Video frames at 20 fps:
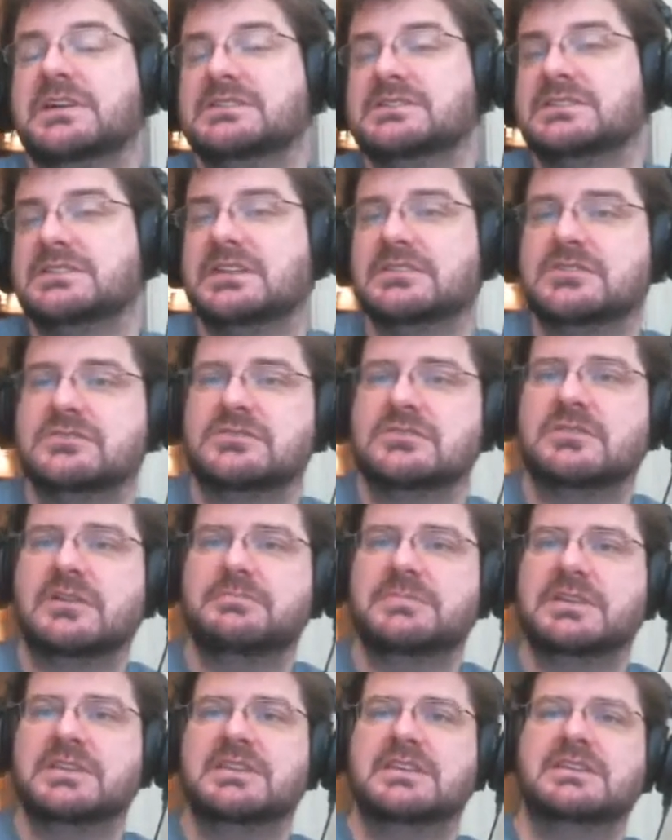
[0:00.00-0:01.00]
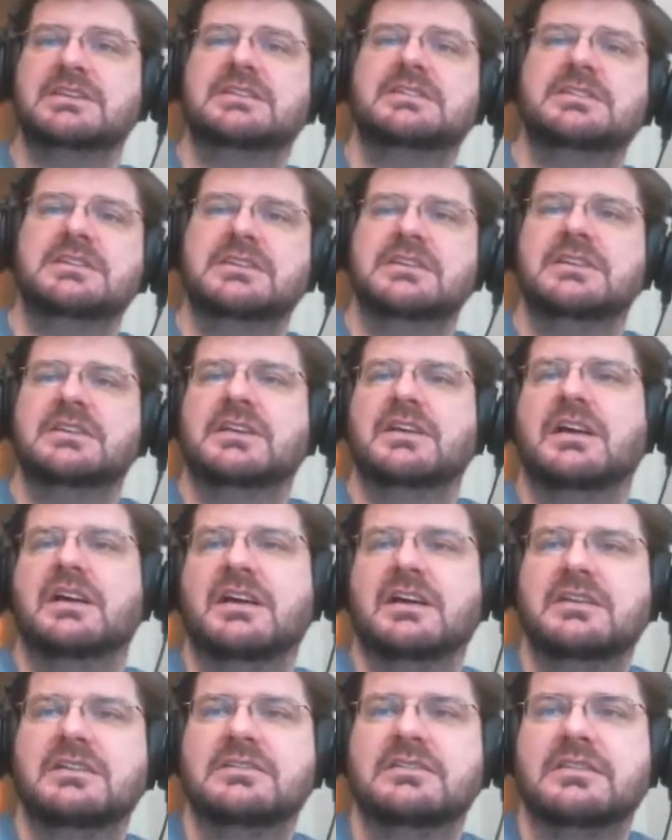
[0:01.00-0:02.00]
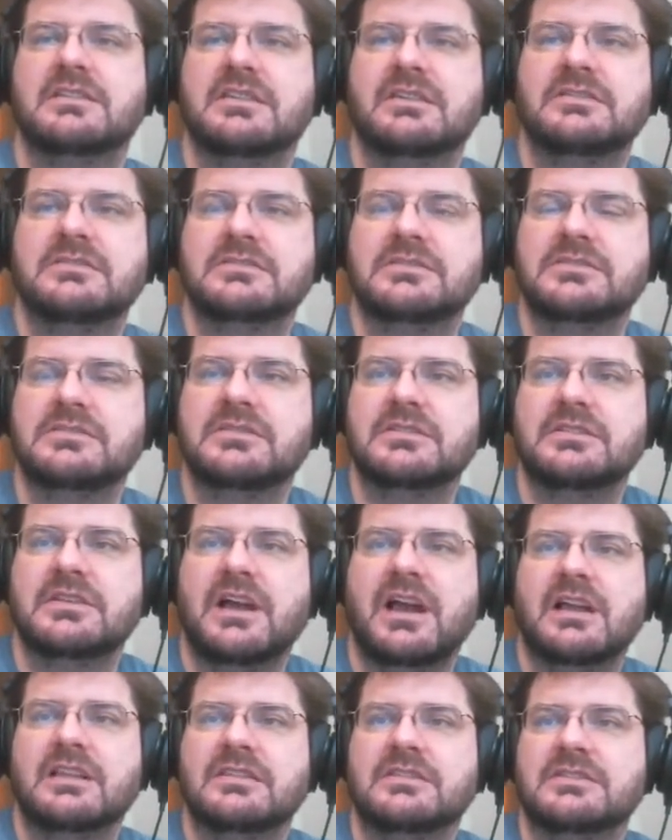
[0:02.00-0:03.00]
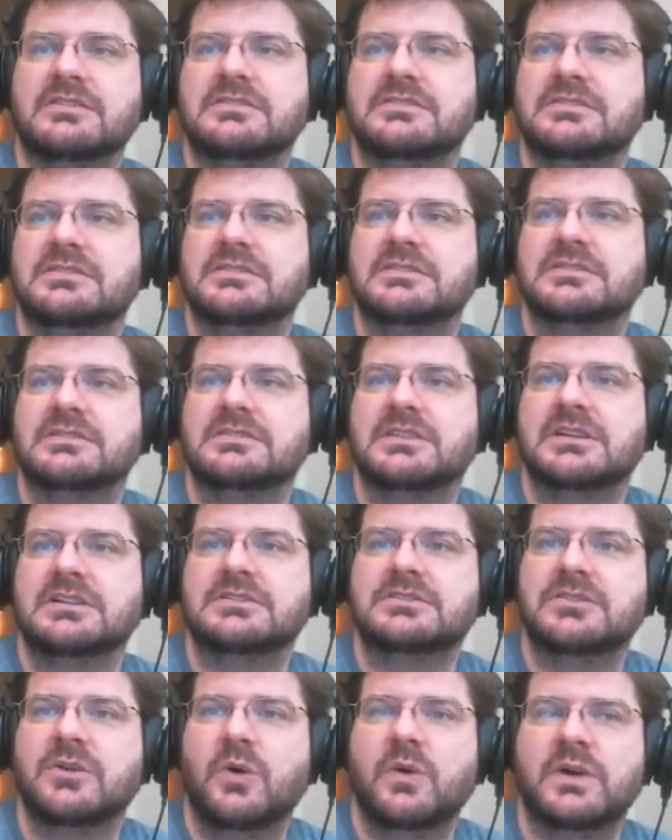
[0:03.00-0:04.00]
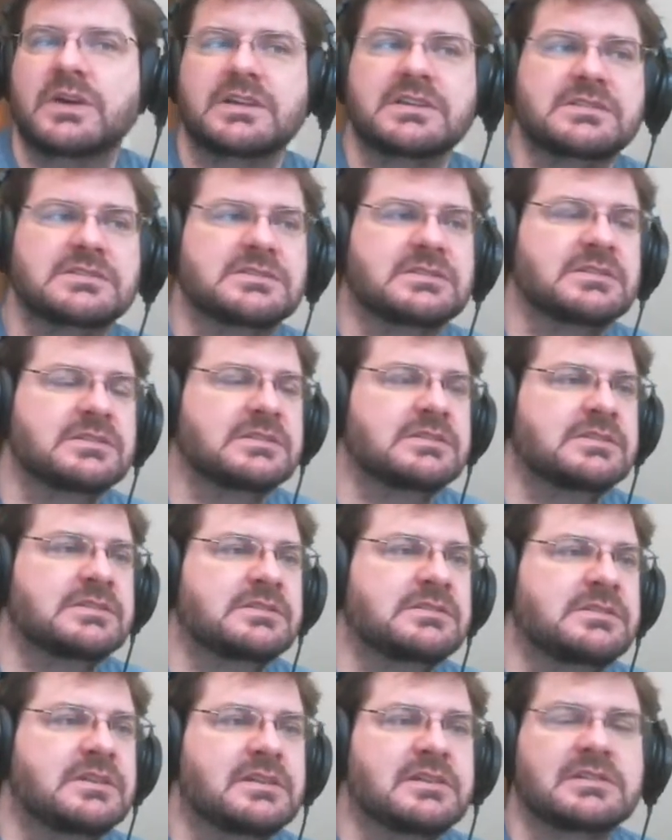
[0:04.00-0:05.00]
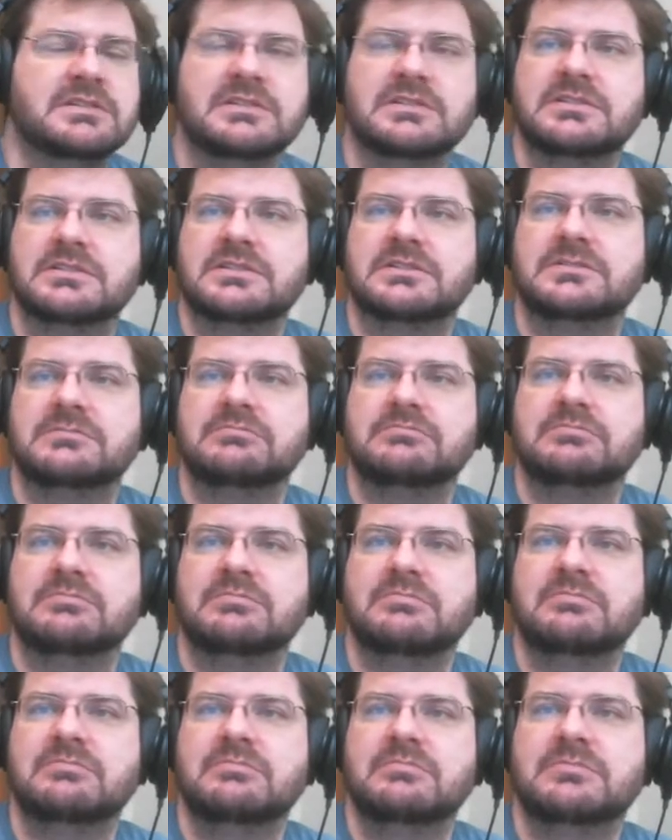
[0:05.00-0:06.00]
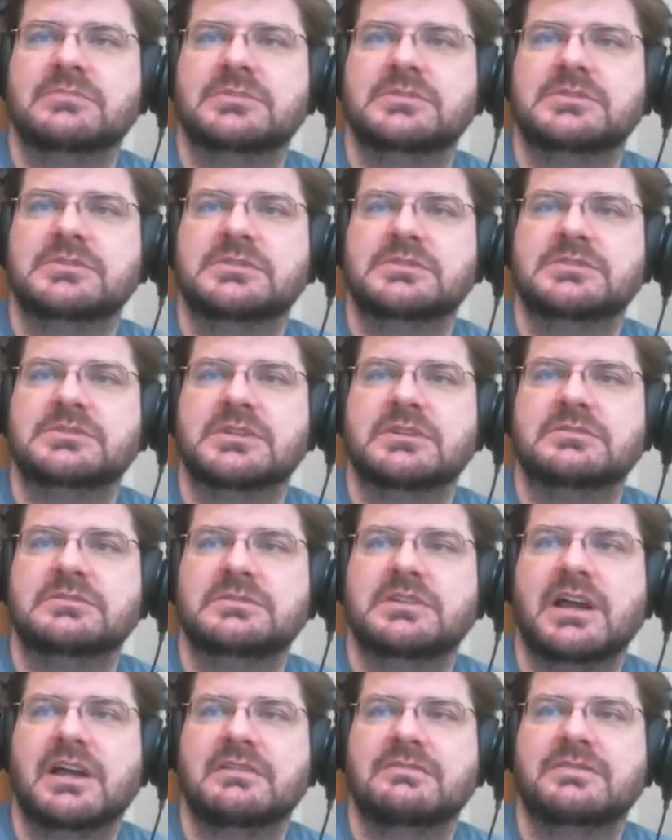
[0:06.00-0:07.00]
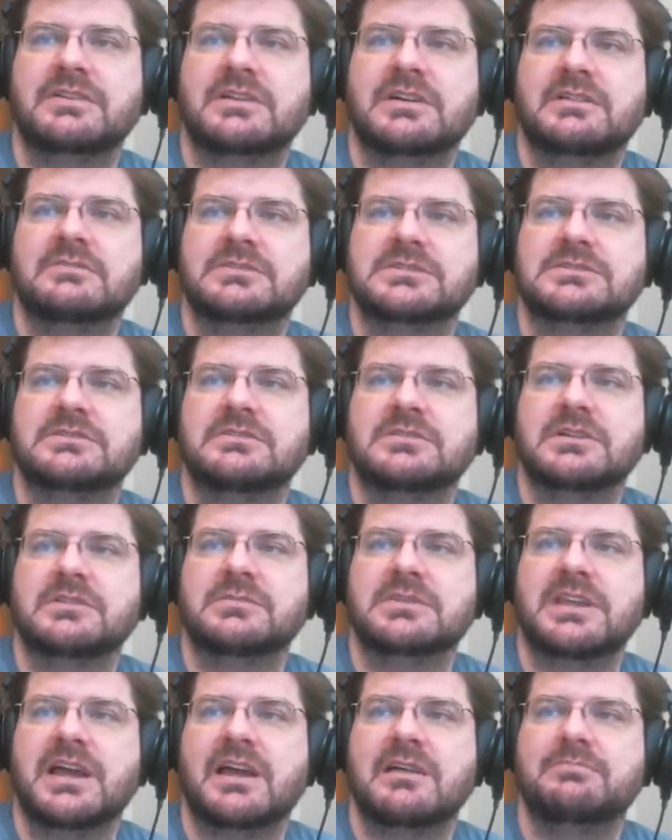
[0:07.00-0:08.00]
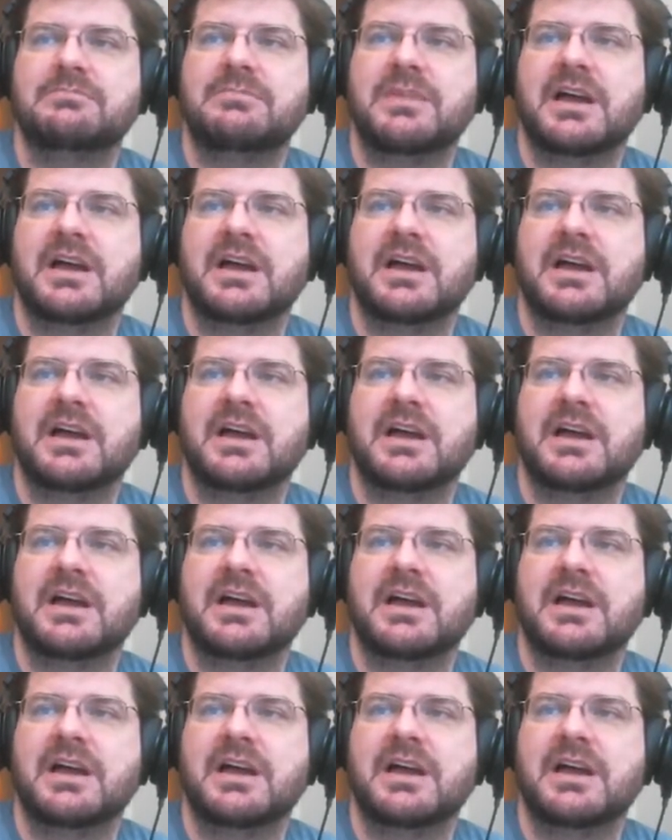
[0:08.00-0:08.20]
it doesn't show up in the unlearned or not learned toys, so got to figure out what's going on with that.